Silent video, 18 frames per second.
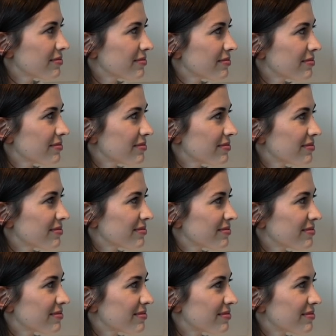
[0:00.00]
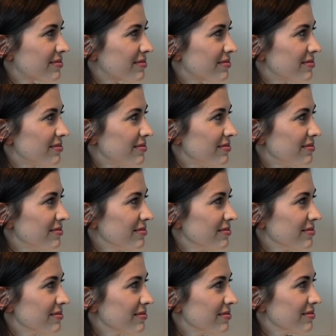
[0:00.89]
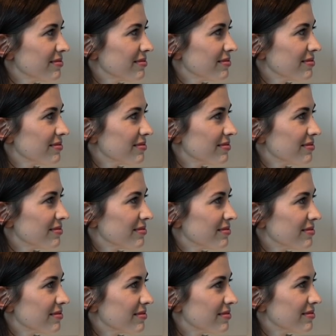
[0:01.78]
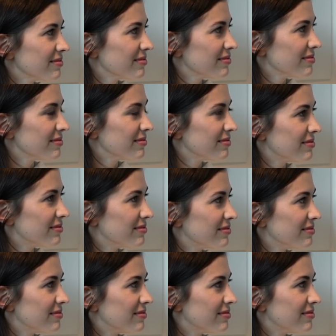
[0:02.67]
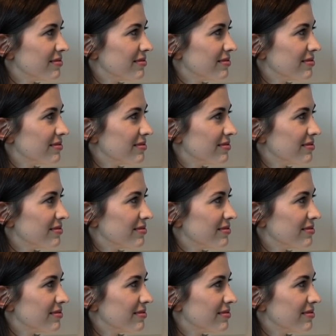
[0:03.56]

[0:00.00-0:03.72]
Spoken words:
(not speaking)